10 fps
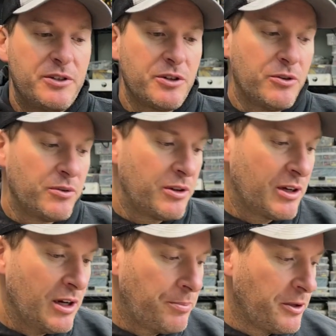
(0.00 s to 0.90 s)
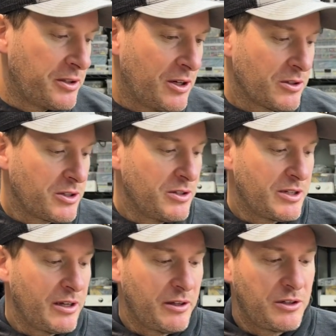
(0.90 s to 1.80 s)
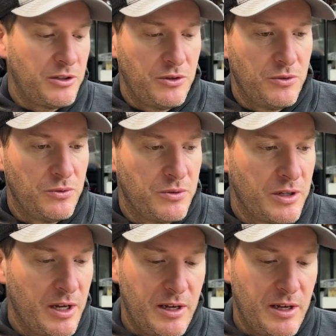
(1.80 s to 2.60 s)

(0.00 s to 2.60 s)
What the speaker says: So the couple of tungstens I like to use,